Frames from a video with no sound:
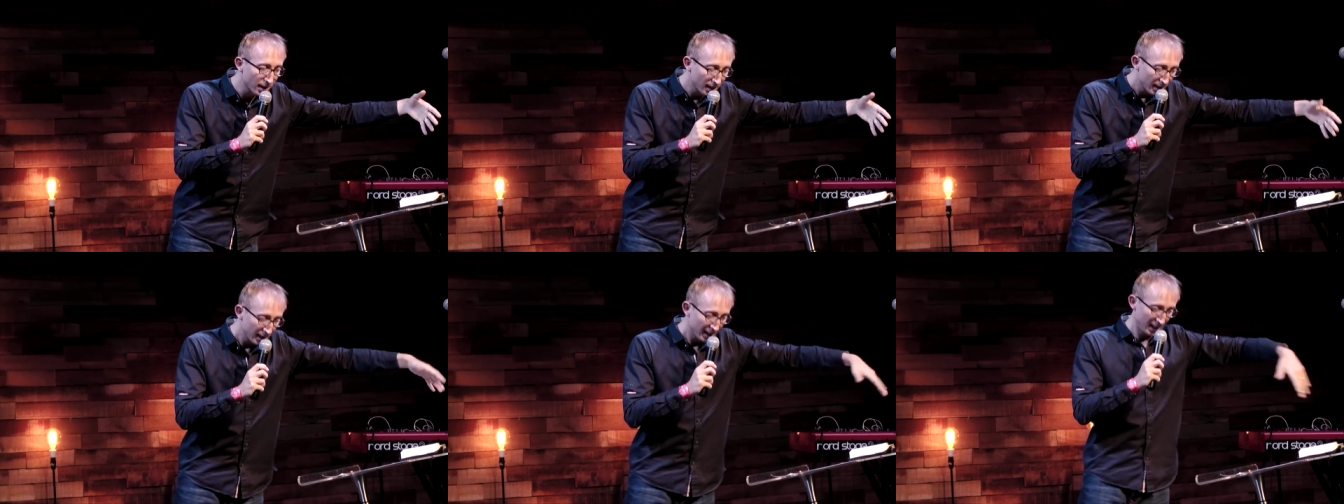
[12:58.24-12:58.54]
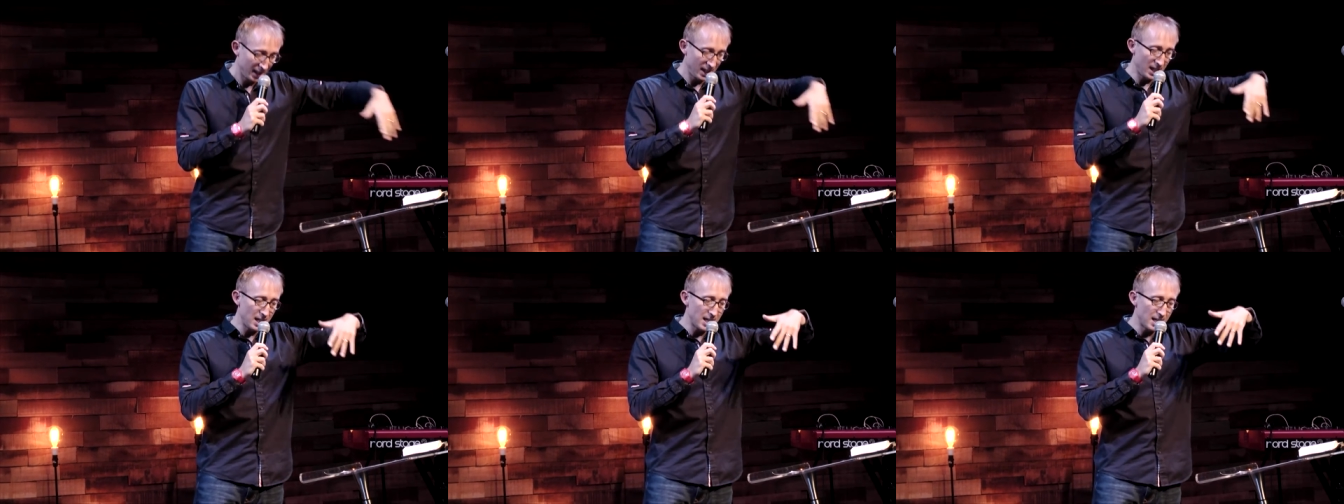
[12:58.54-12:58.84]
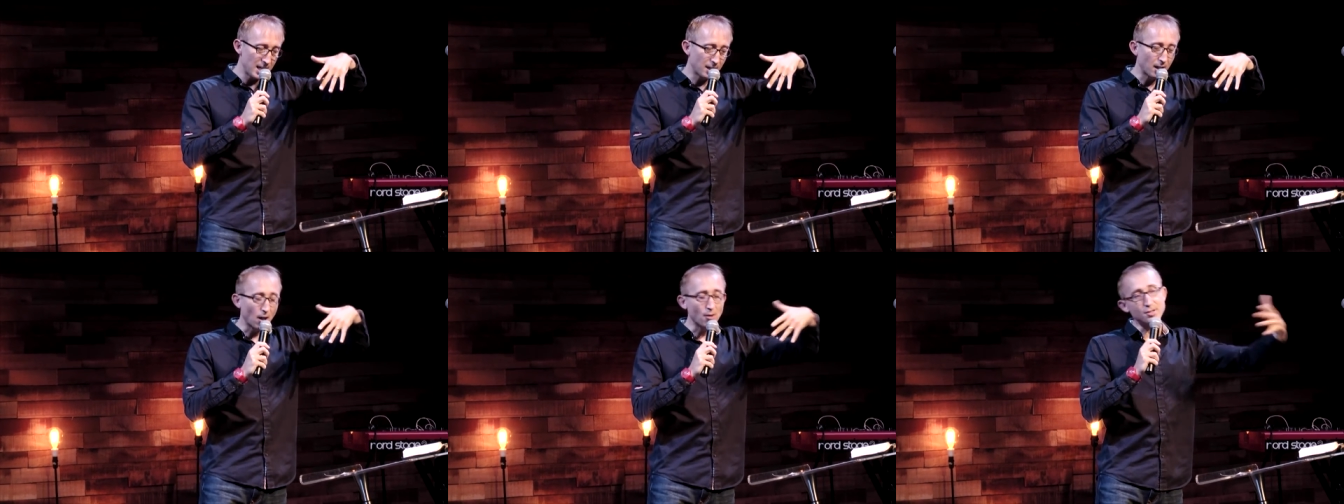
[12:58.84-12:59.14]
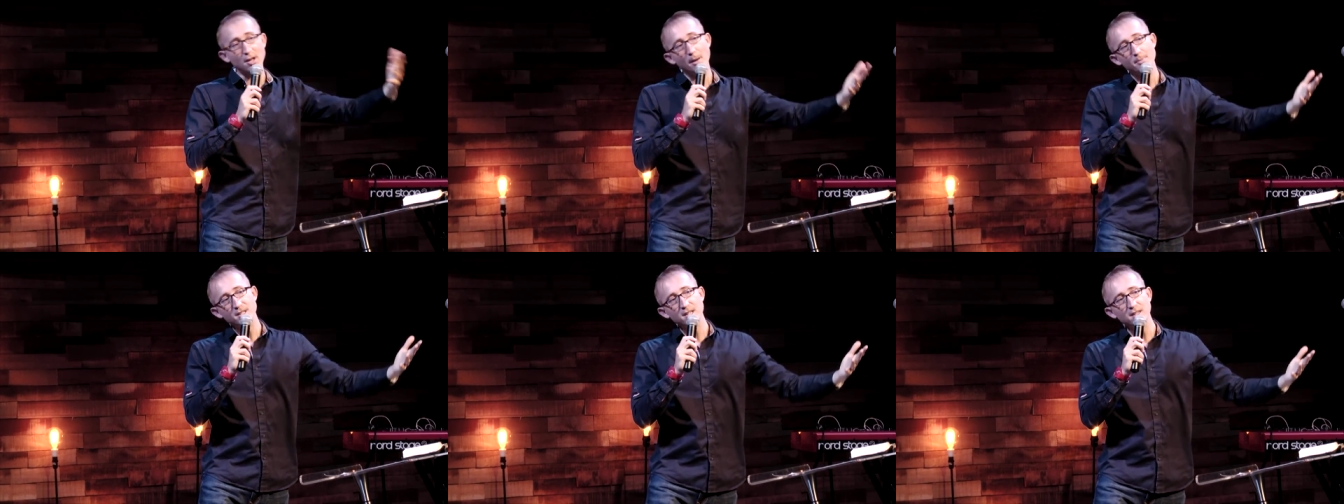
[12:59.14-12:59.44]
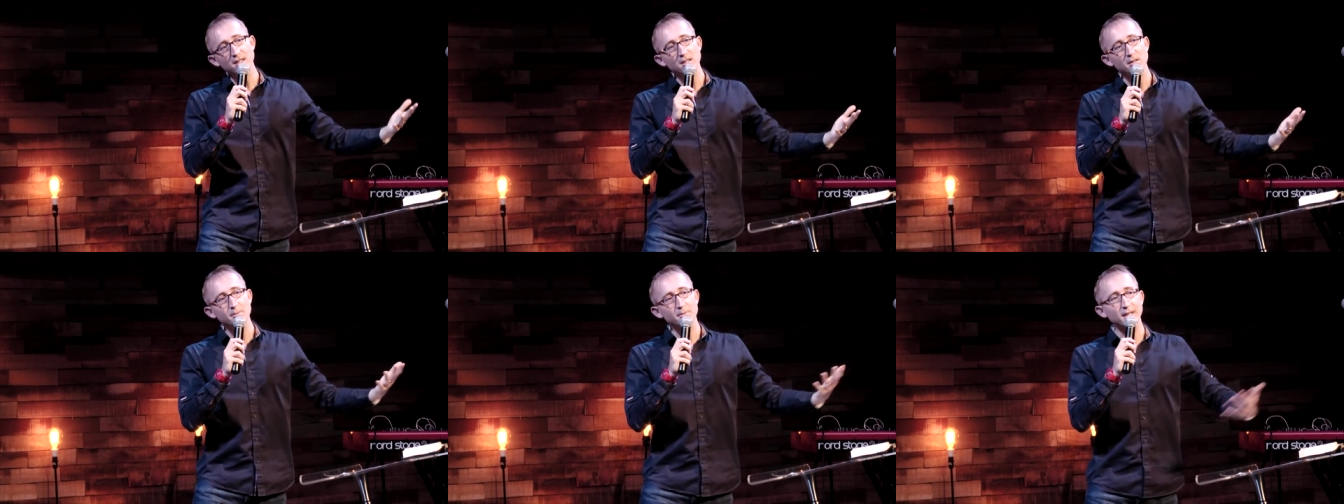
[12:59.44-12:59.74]
He goes up to
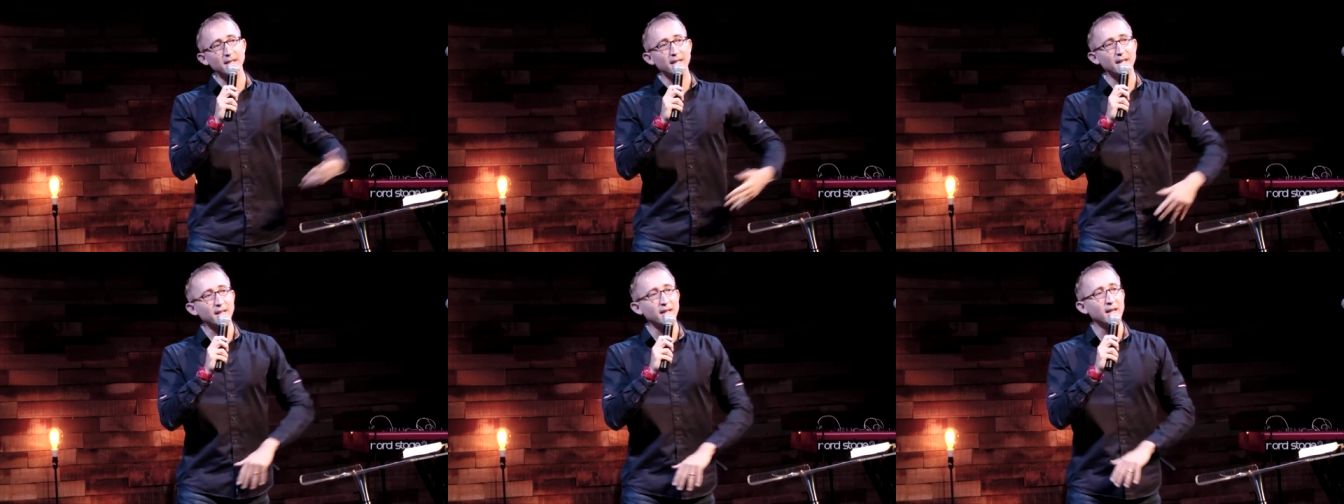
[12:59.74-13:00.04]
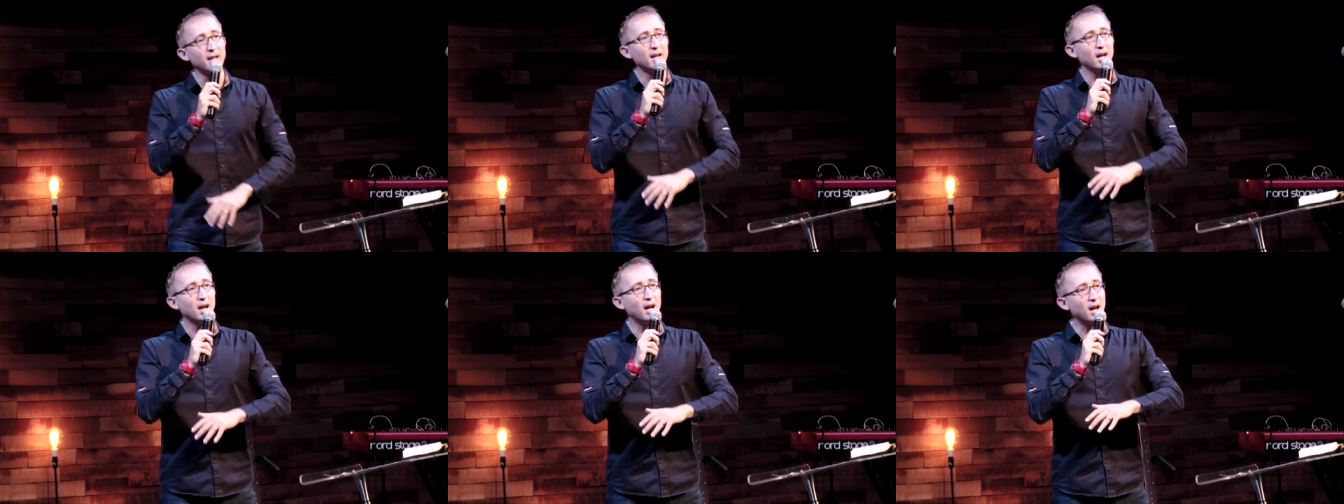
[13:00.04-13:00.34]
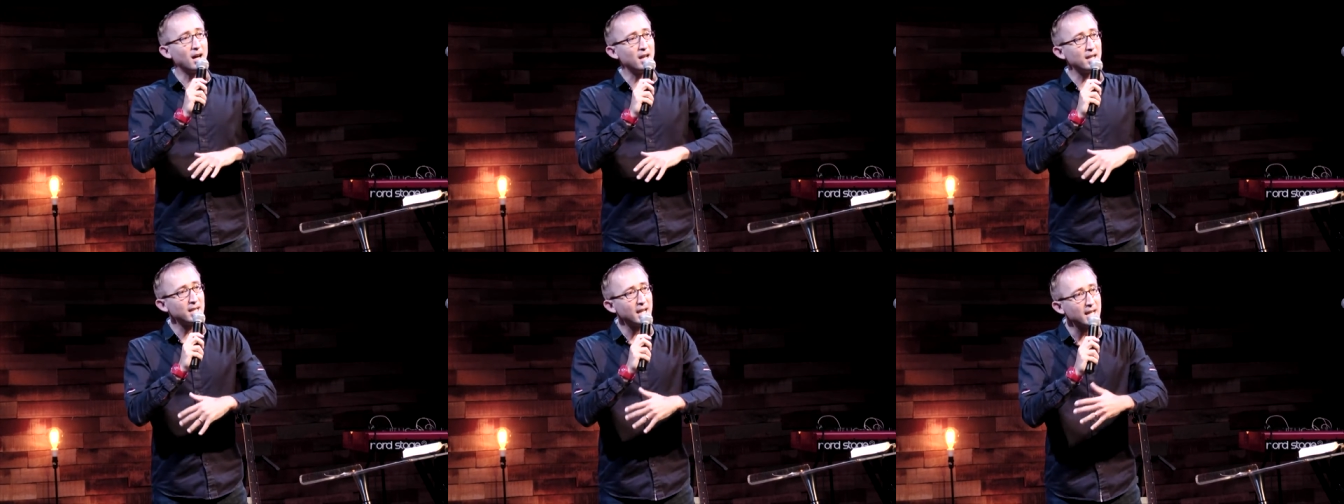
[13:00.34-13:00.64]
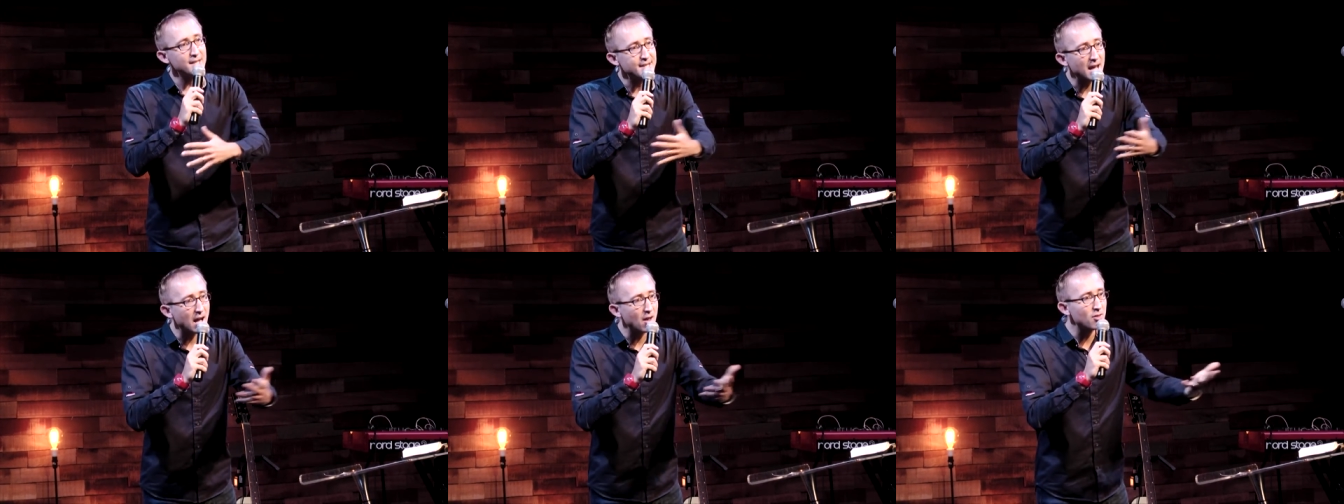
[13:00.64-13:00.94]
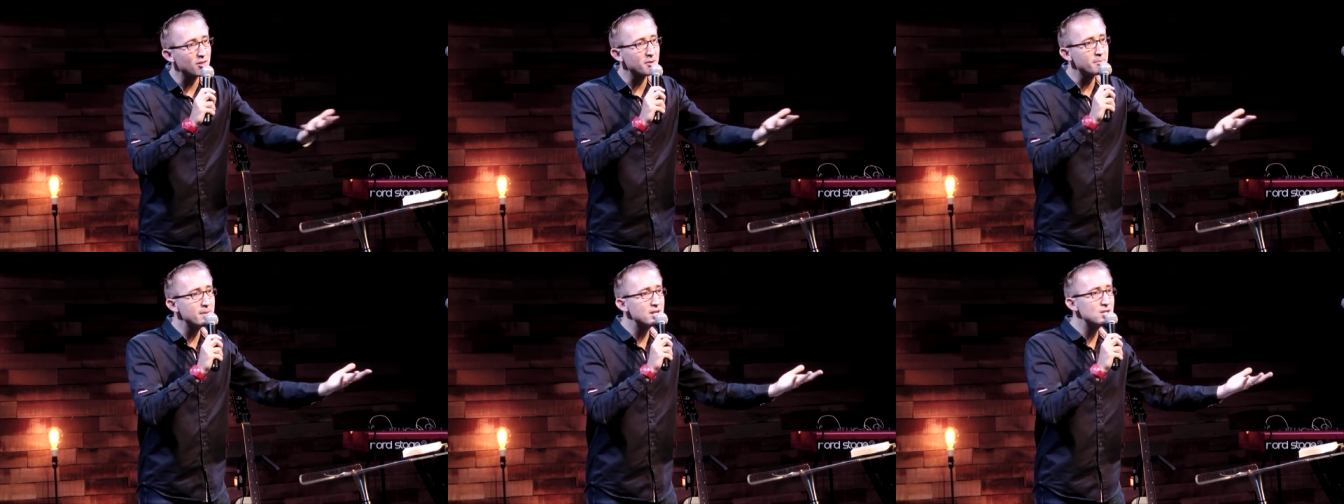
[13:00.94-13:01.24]
them, he lays out the
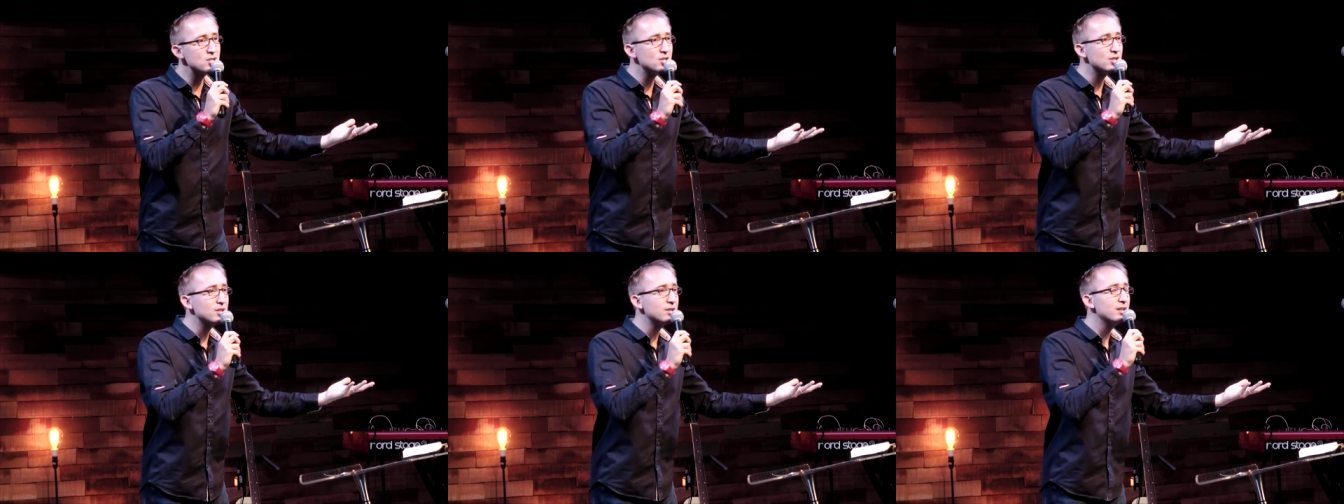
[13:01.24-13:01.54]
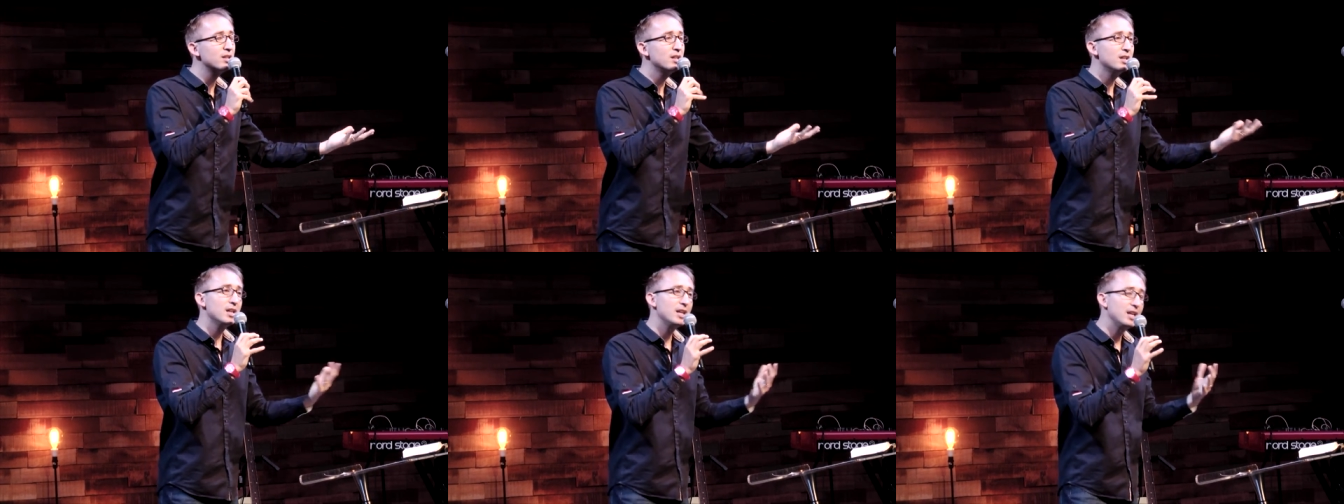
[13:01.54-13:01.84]
mission, he